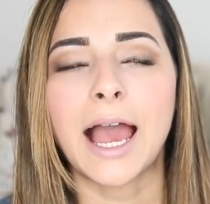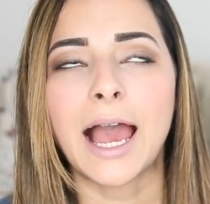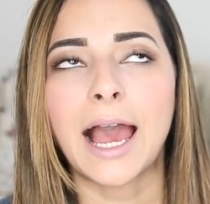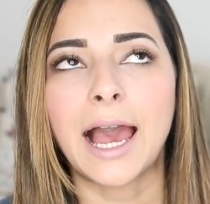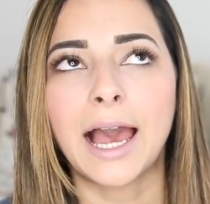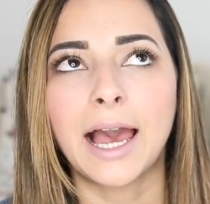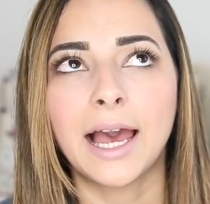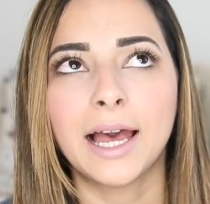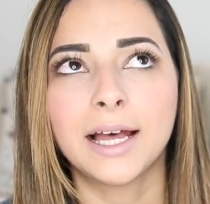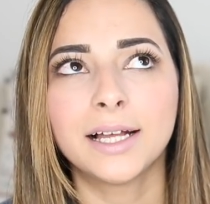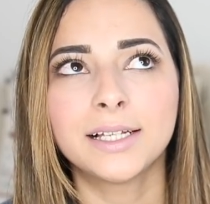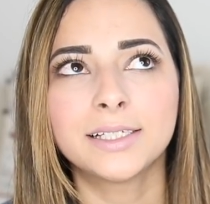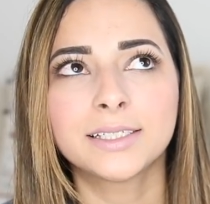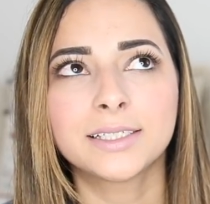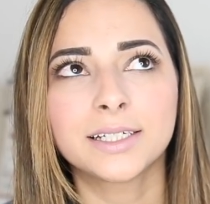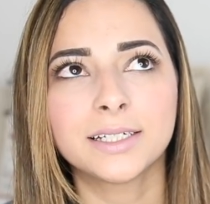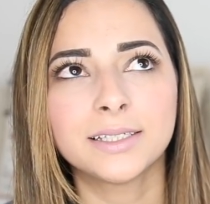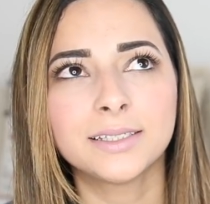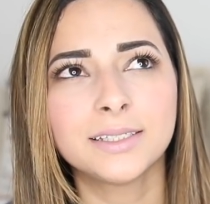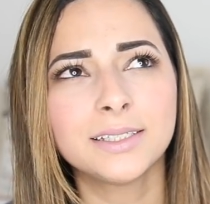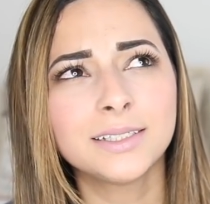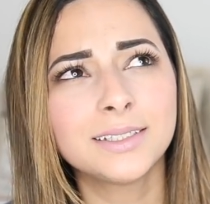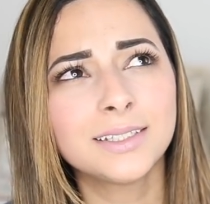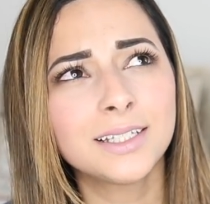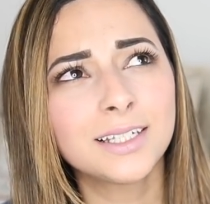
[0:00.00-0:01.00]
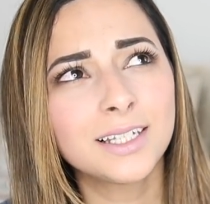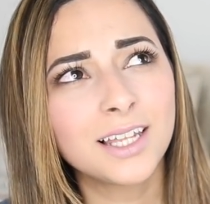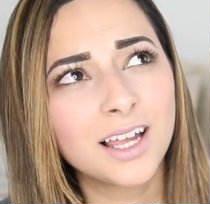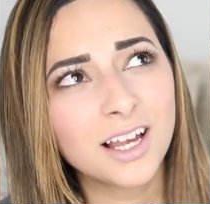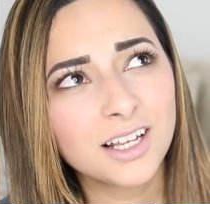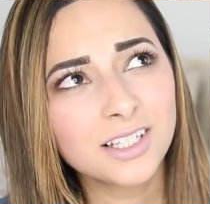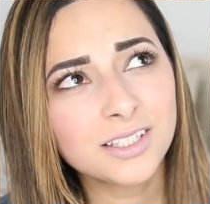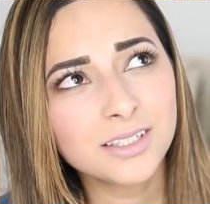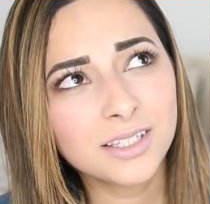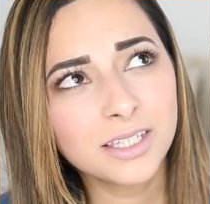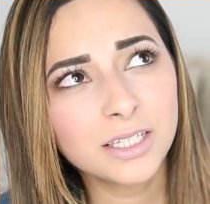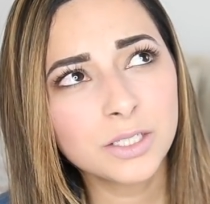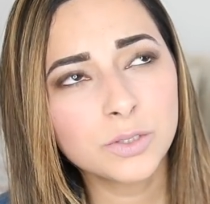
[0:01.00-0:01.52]
And I think the
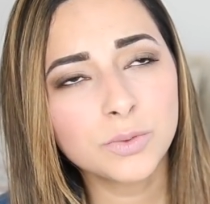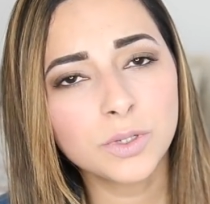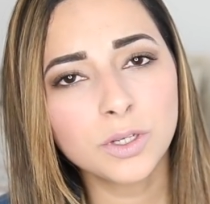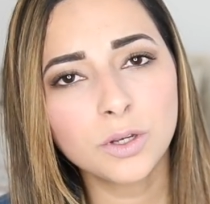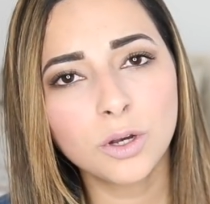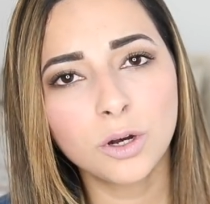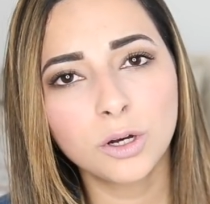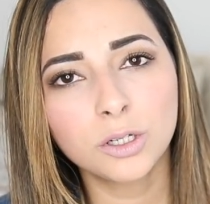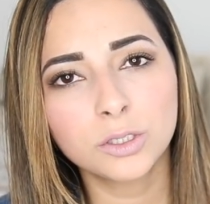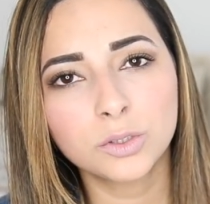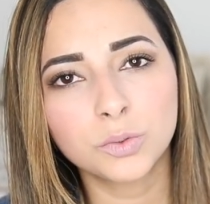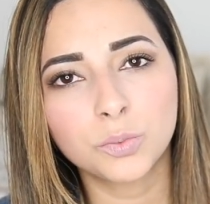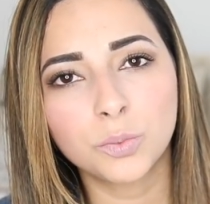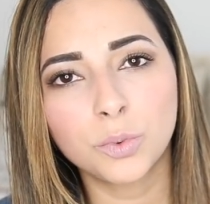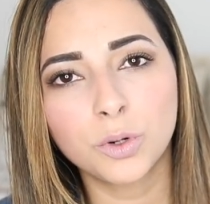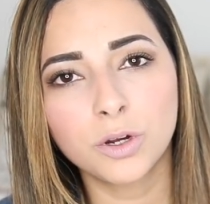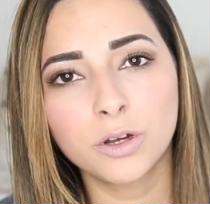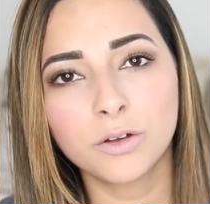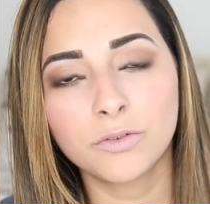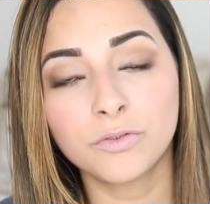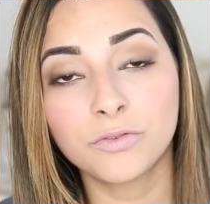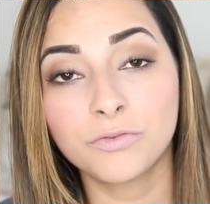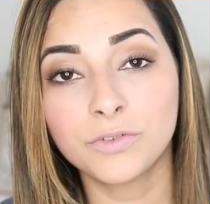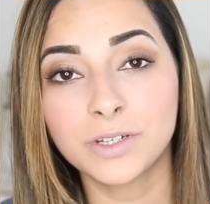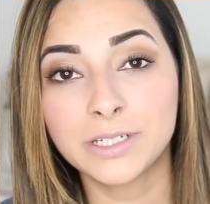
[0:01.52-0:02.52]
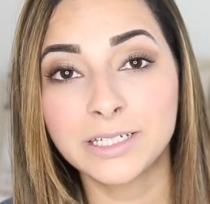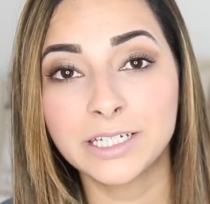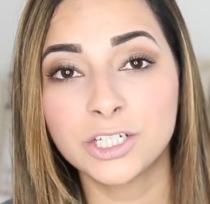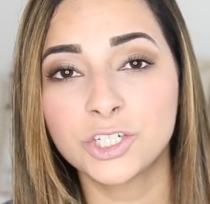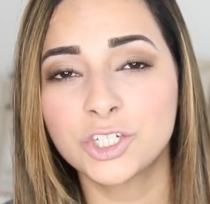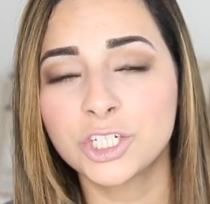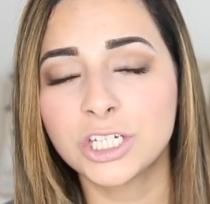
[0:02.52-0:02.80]
last things we got were fitted